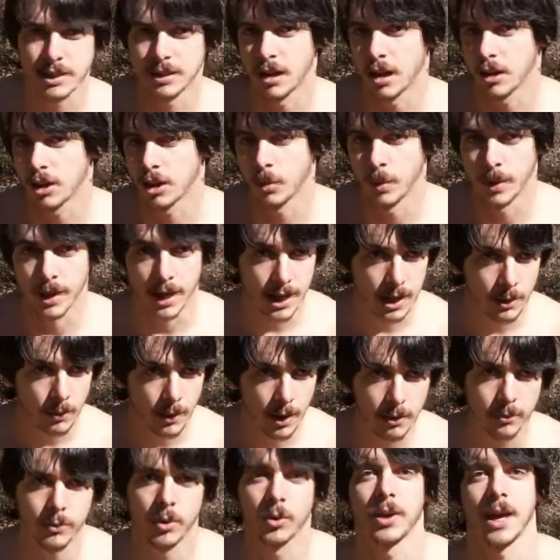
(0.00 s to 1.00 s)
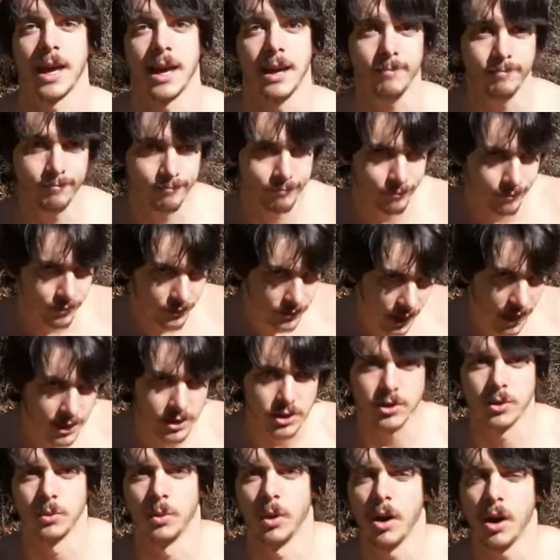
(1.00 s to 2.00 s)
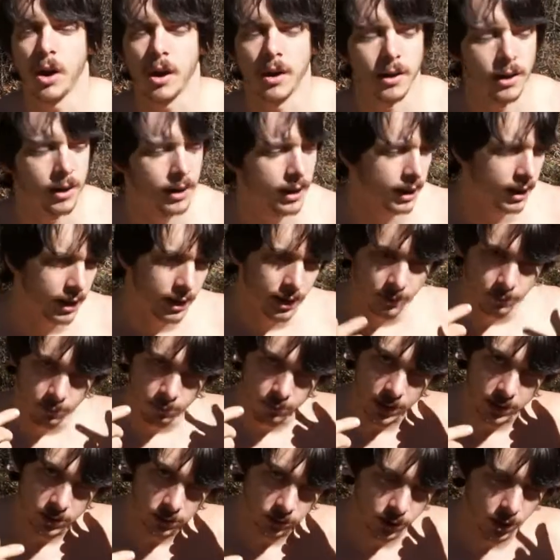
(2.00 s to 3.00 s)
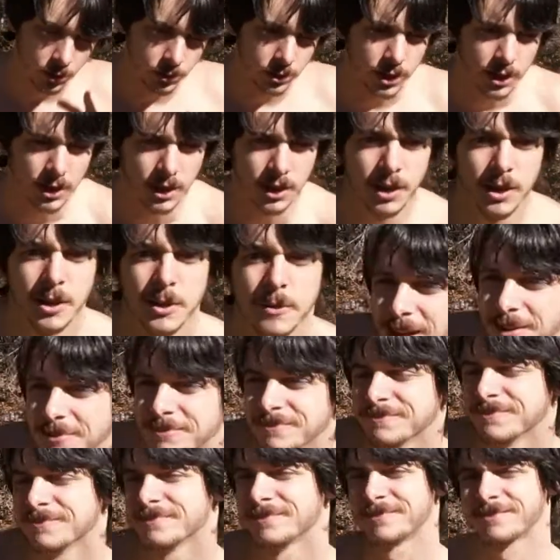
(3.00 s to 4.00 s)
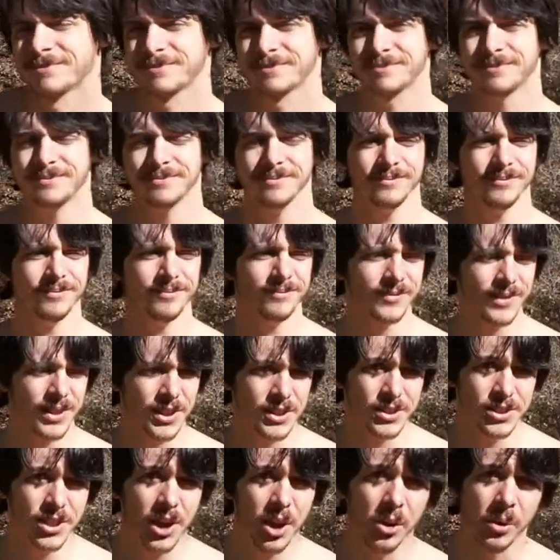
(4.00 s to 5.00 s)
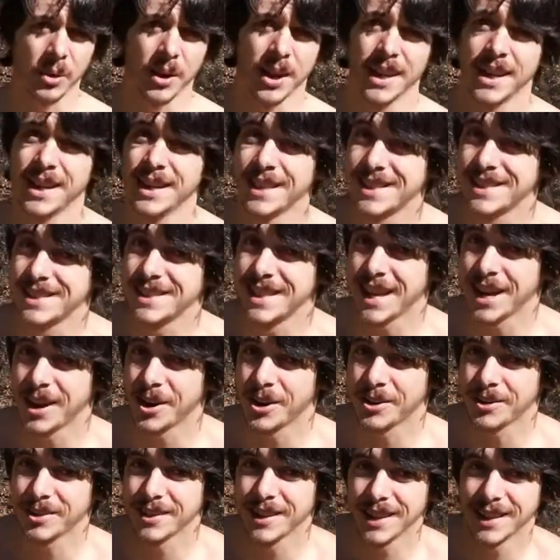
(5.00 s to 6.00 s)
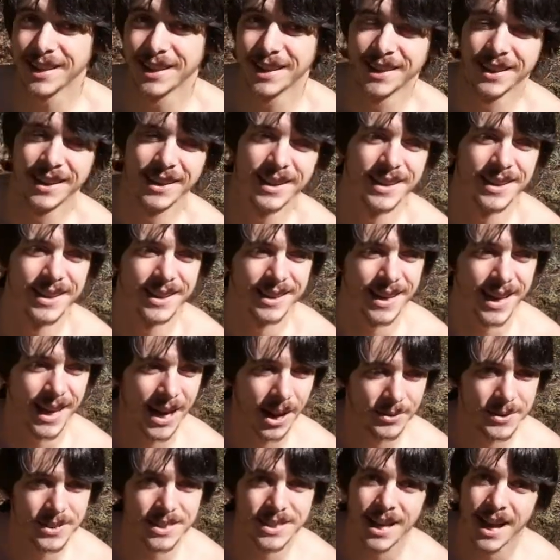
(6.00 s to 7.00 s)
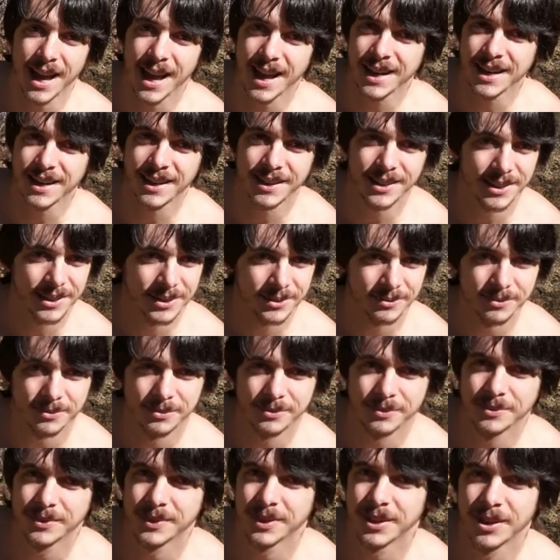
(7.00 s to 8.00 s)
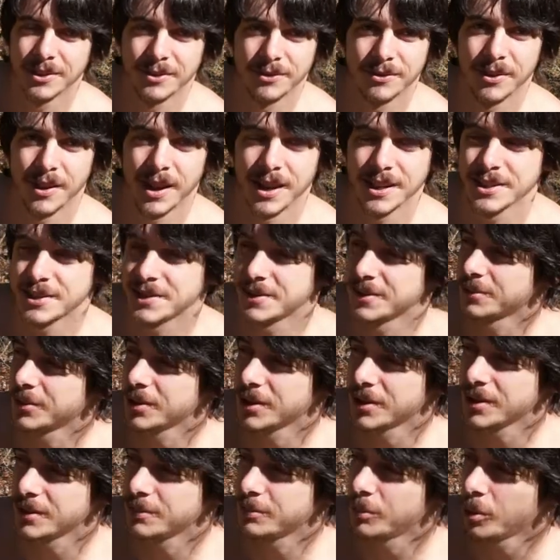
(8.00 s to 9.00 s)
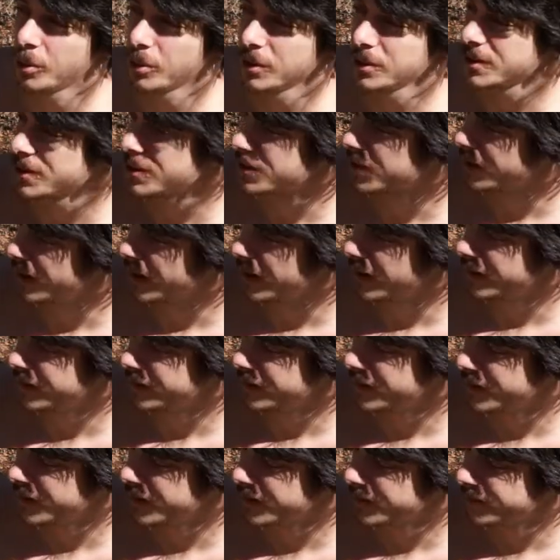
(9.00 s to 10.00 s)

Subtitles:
not going anywhere. Okay, that's too hard. Mental note. Okay, so stay earthy, get outside, find some good boards, and